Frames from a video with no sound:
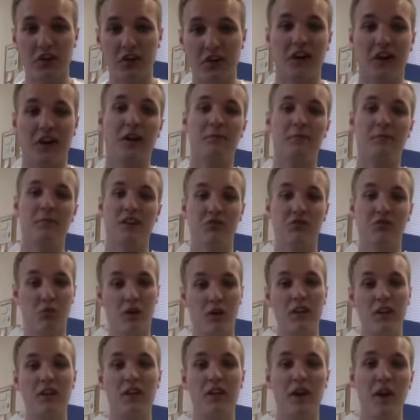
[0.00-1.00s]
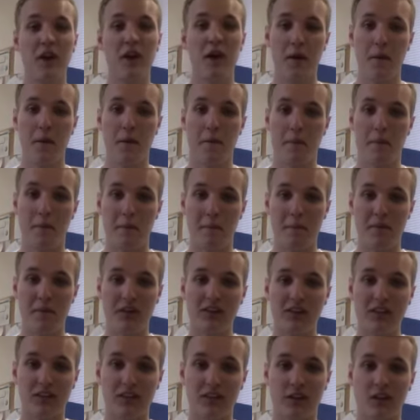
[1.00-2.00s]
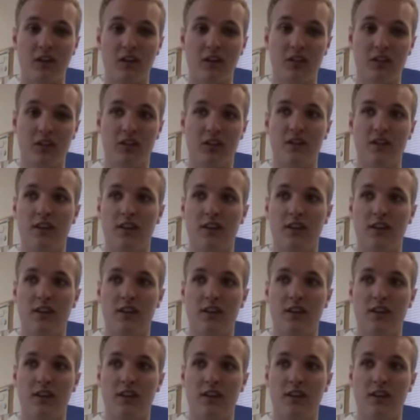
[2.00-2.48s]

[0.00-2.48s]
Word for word: shot up by 20 million dollars.